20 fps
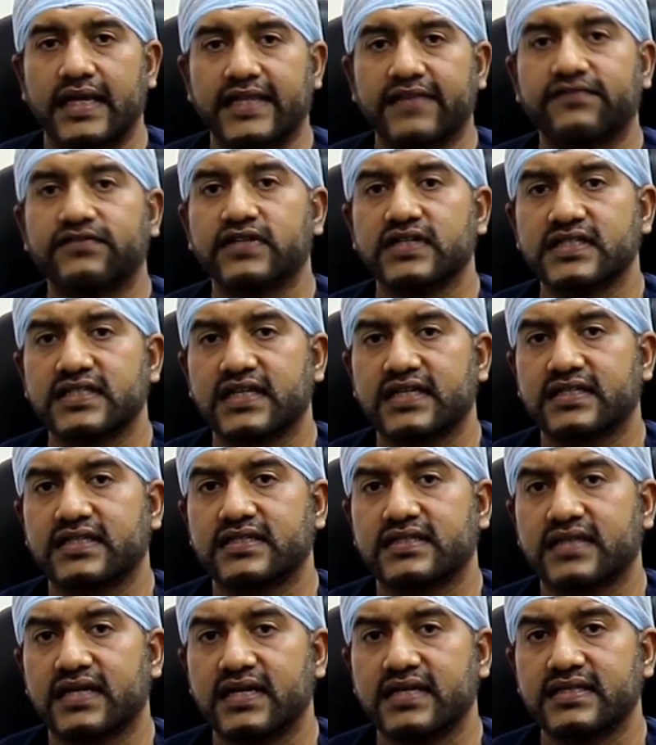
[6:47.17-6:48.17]
The first
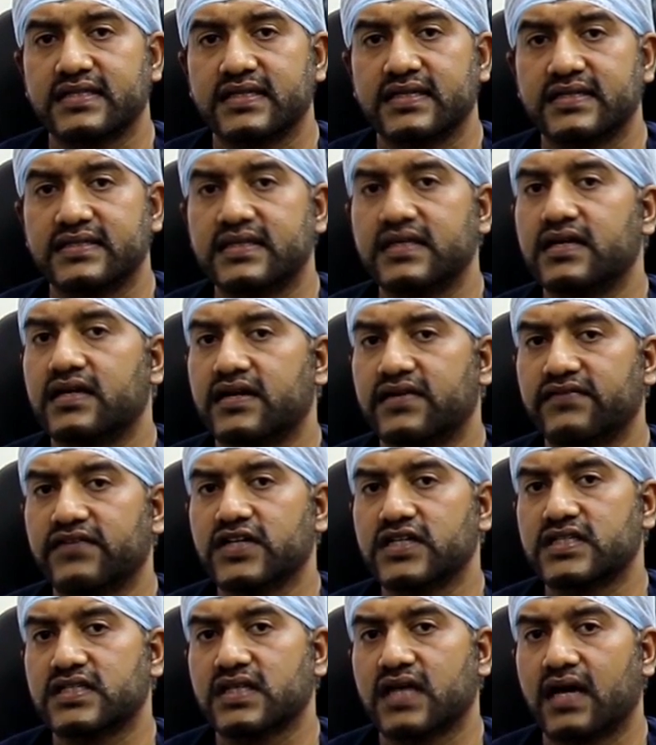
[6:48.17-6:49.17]
exercise is the
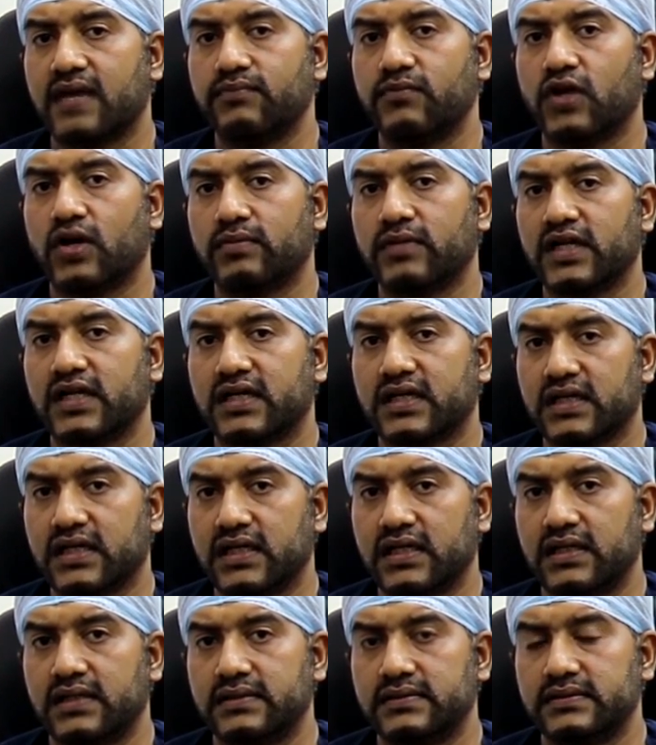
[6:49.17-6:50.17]
reverse abdominal
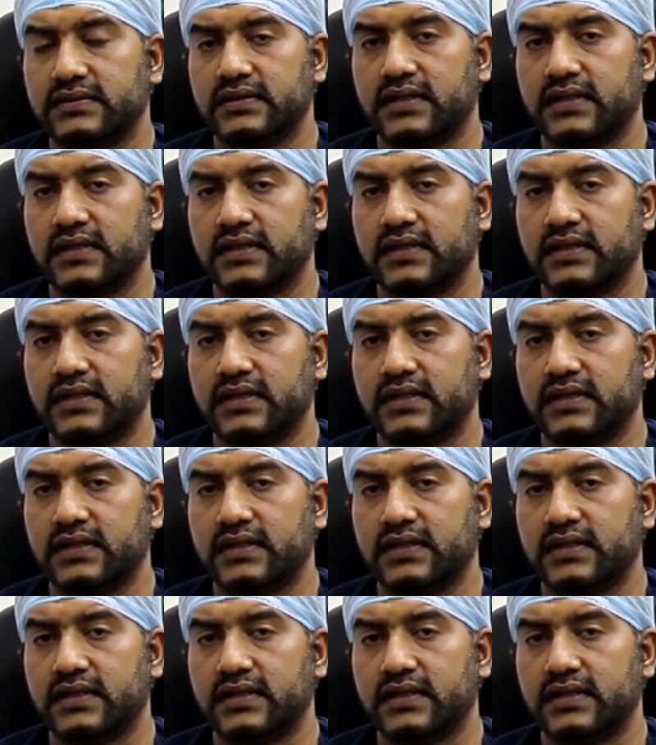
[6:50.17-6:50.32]
curl.